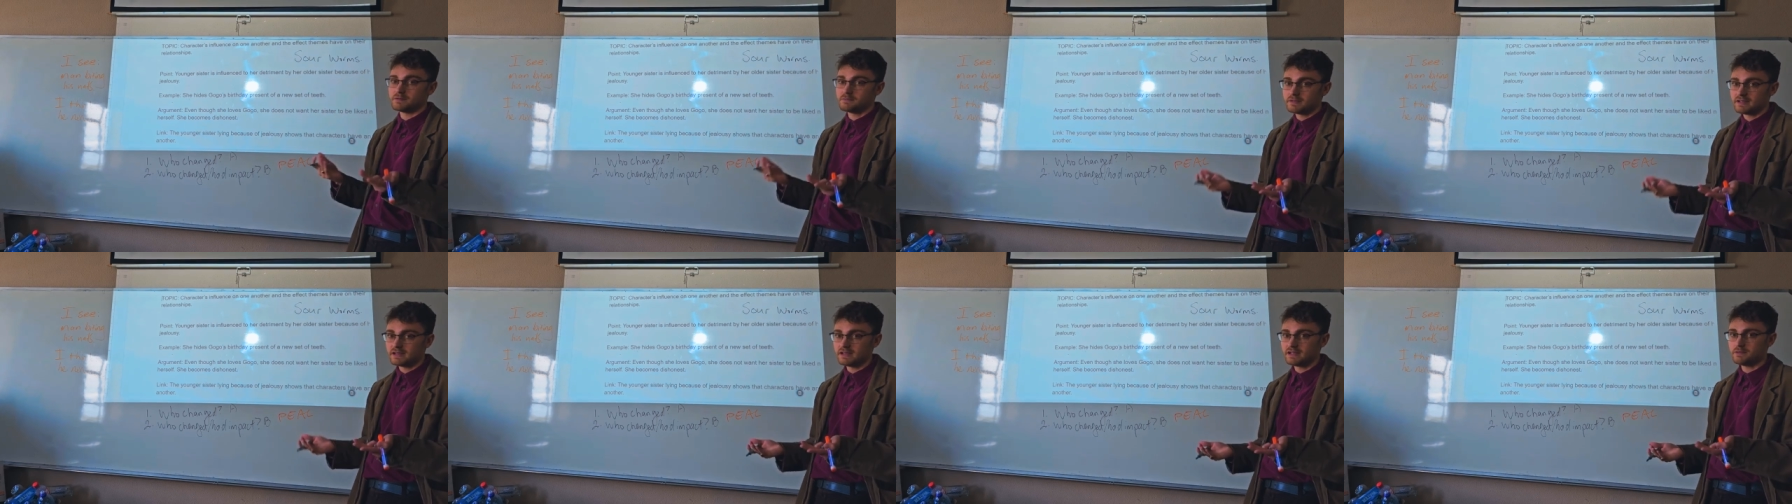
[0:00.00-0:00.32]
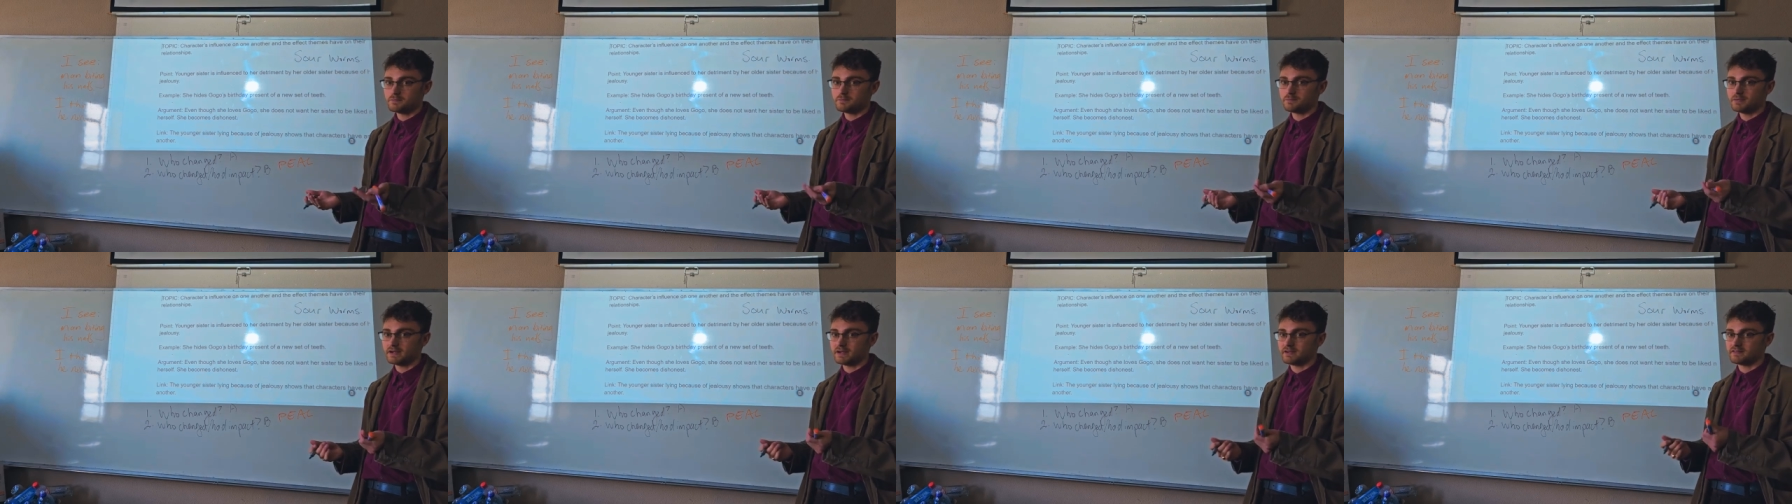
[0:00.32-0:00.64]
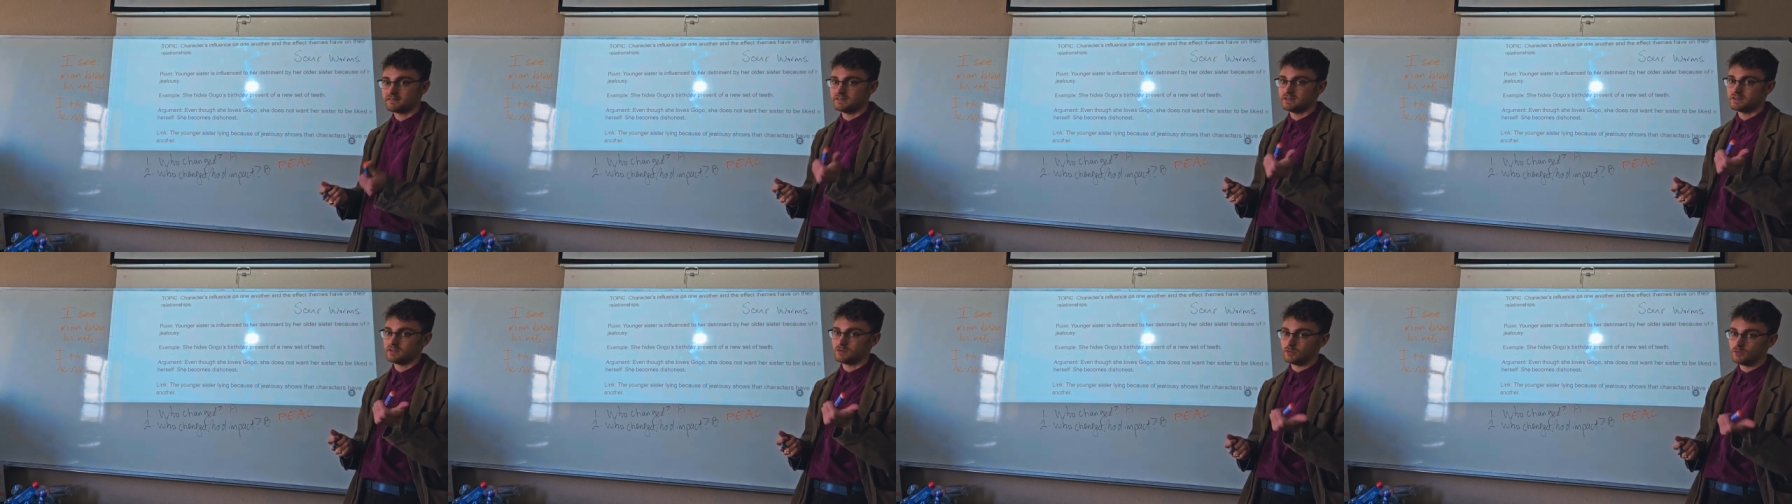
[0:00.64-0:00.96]
be an impact
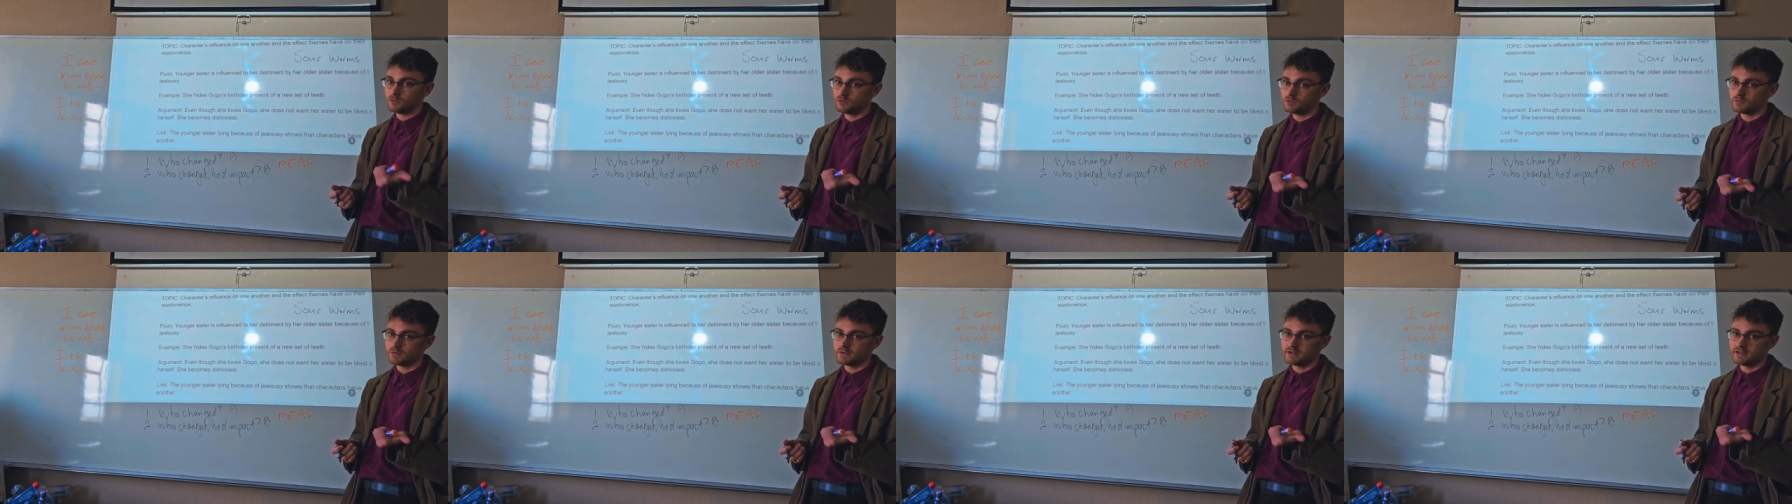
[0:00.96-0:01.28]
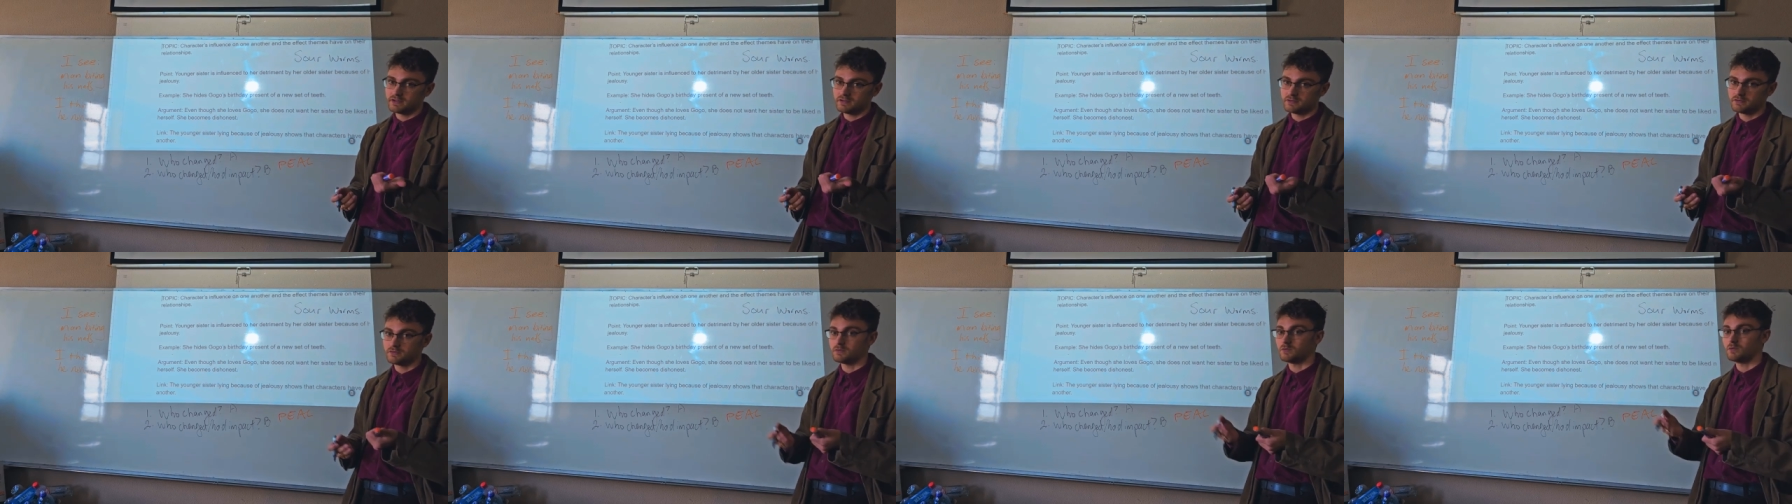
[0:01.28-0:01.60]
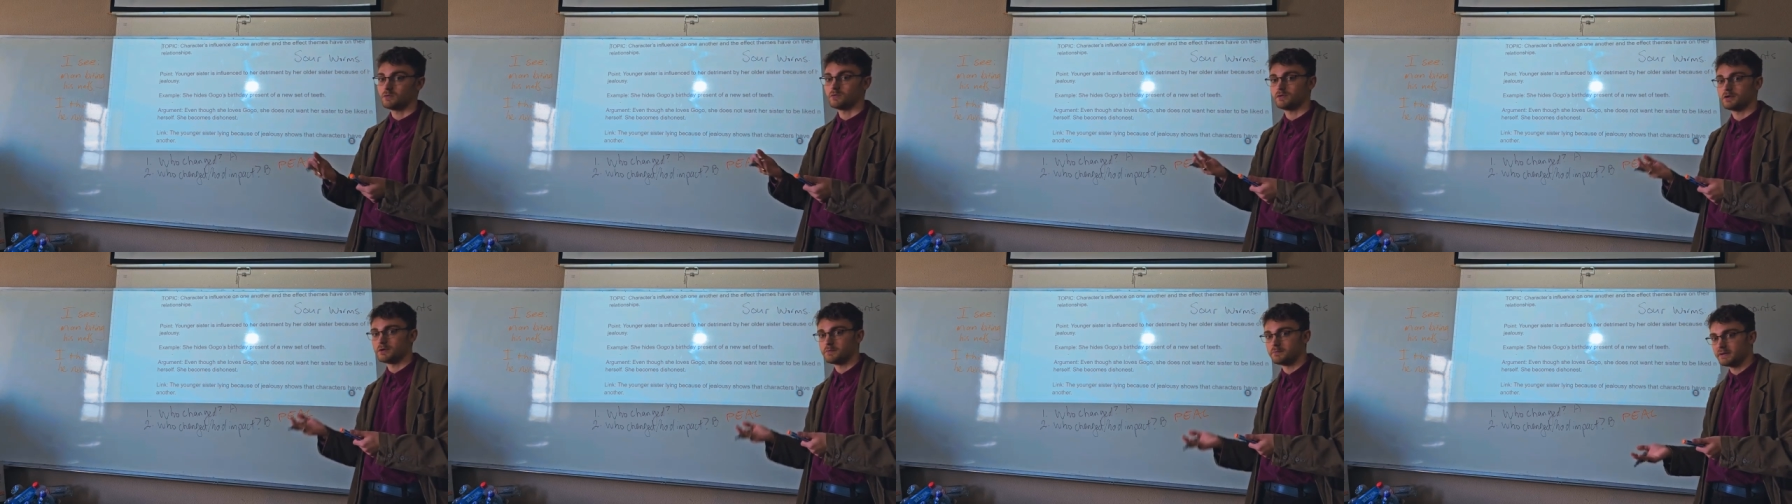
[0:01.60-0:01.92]
in a good way
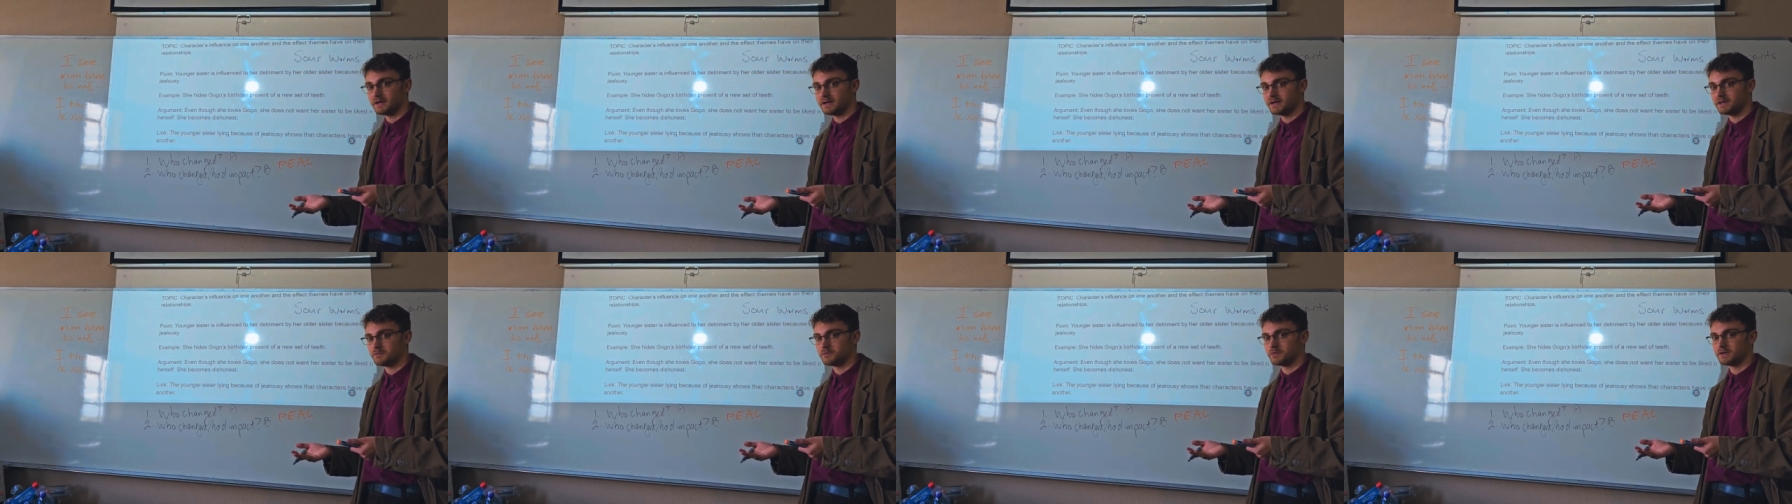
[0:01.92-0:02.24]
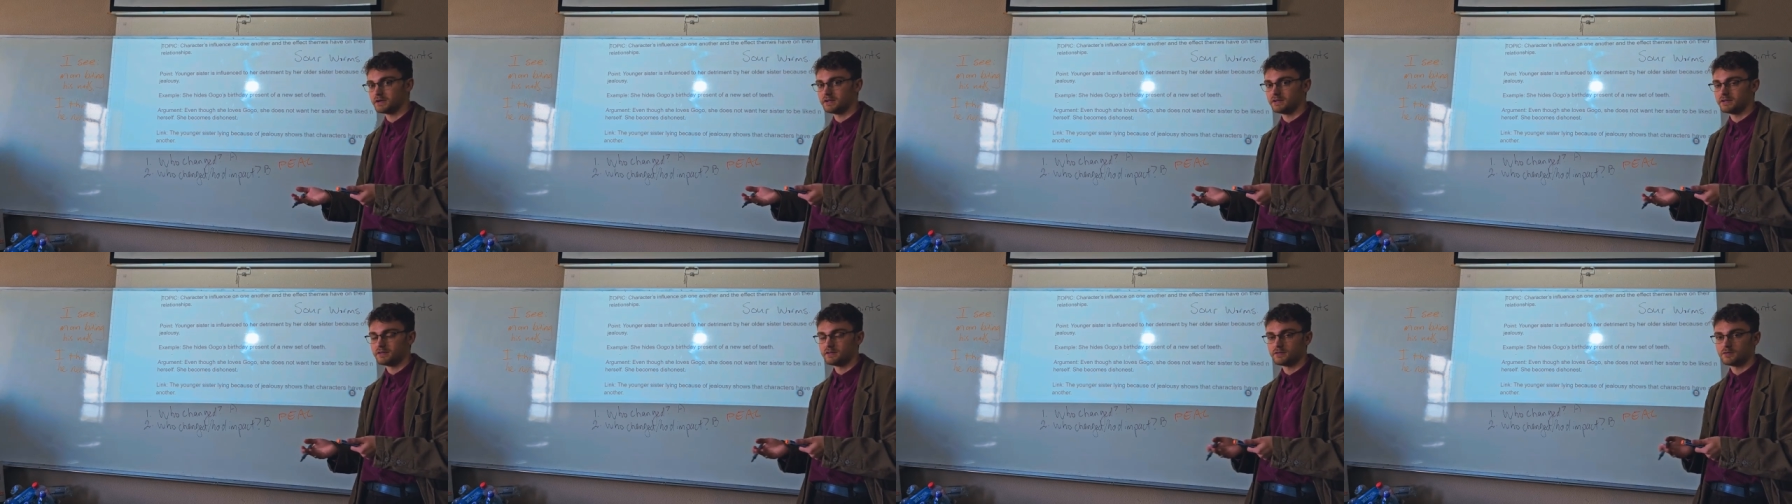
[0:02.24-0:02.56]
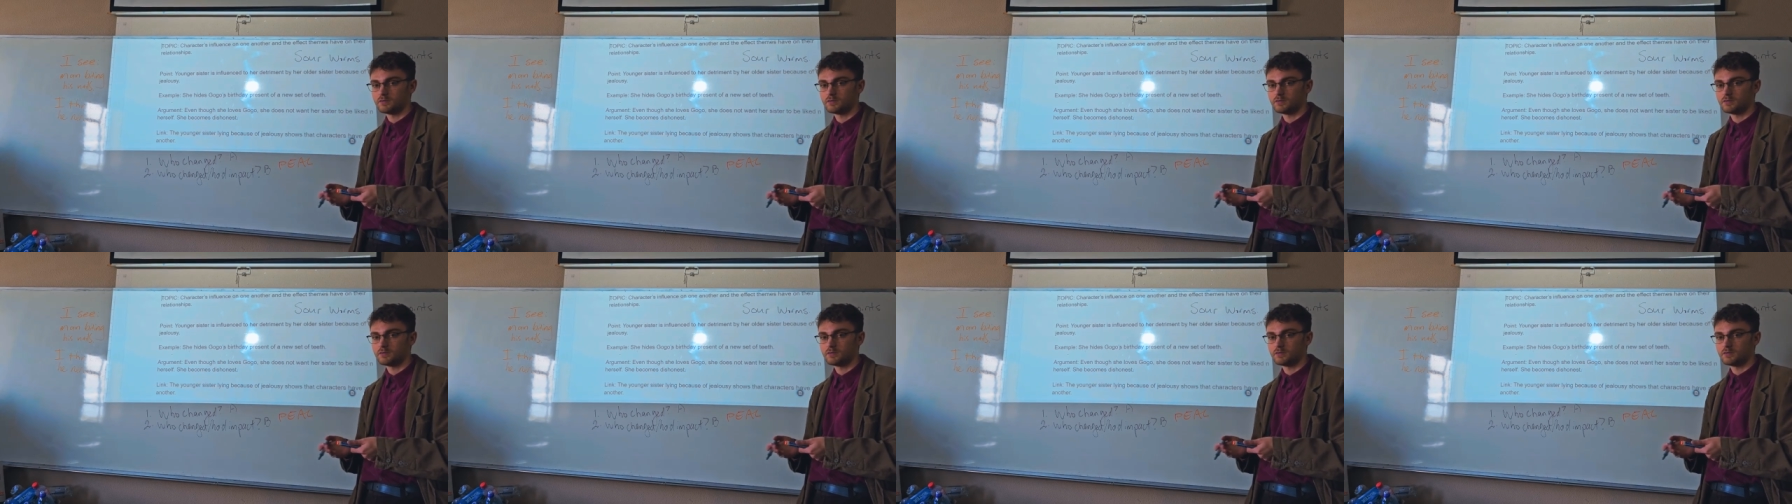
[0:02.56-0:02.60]
or a bad way.